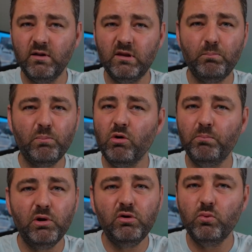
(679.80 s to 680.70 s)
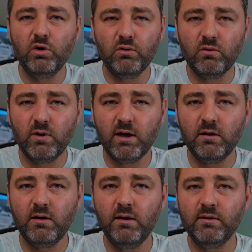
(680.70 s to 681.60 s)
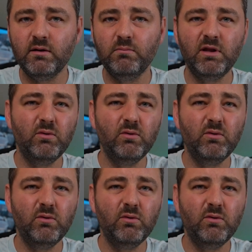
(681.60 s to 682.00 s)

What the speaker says: the computer would not recognize them.